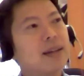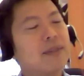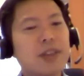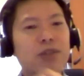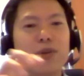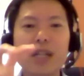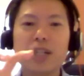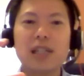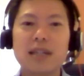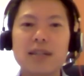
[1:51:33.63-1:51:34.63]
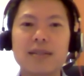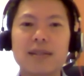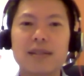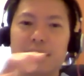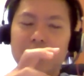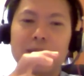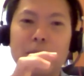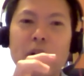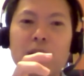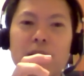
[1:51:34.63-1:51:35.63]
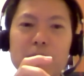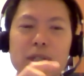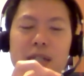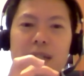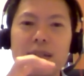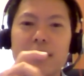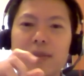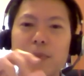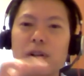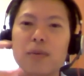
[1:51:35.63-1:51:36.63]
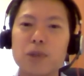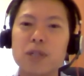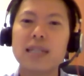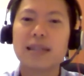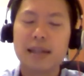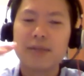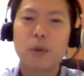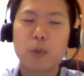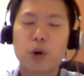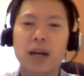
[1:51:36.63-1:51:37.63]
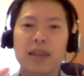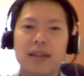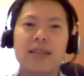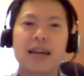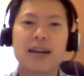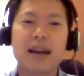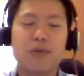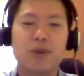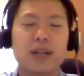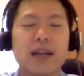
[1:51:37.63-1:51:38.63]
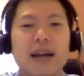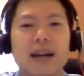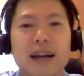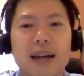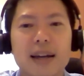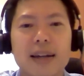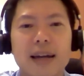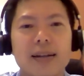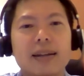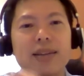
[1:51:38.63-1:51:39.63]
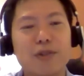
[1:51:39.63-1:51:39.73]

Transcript: even though each learning circle is a small community, the small communities learn from one another, they are networked, and then,